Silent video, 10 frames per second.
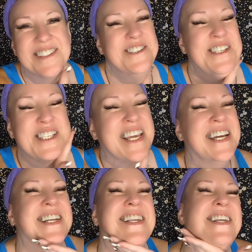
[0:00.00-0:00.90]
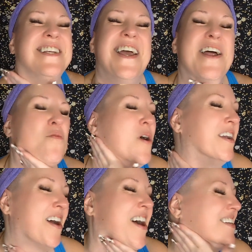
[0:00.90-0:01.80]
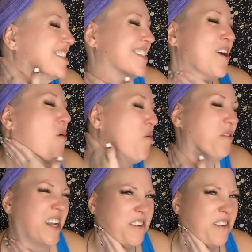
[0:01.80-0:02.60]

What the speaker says: loose skin and whatnot, just the whole,